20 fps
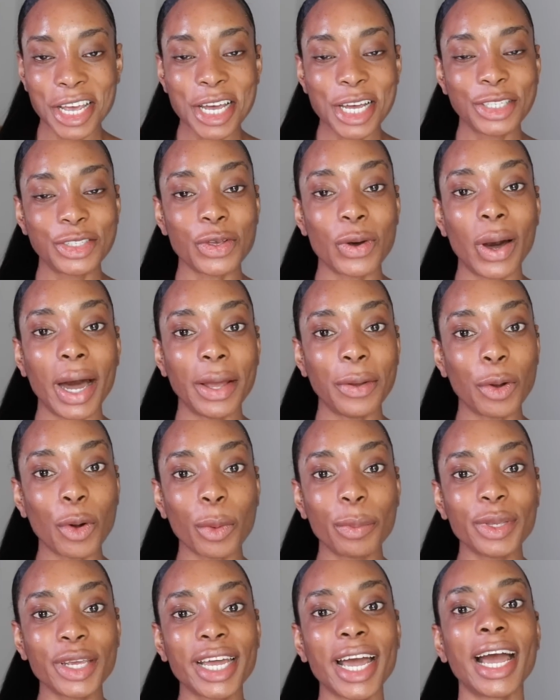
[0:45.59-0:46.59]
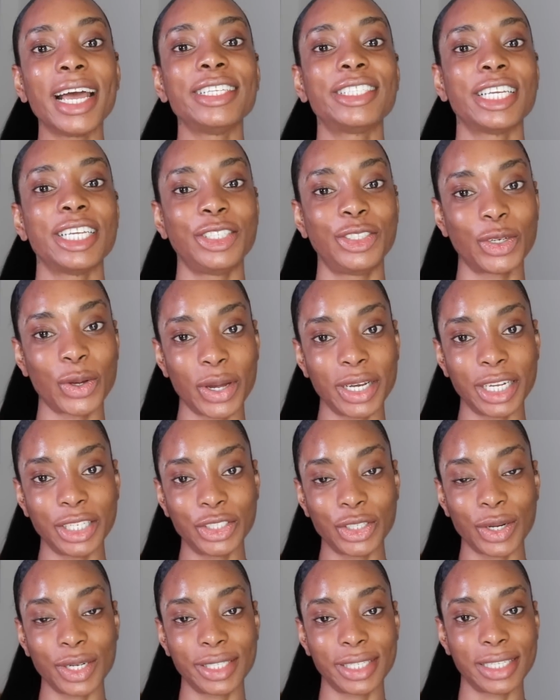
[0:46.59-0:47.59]
so I hope you guys enjoy the
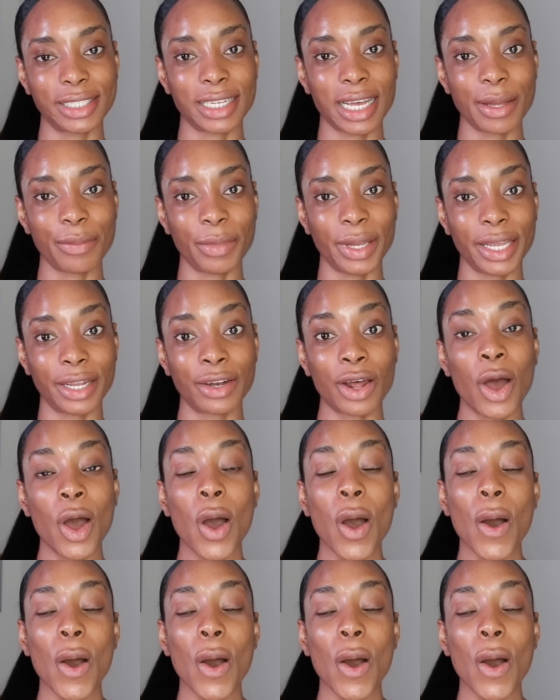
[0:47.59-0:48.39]
choices I made.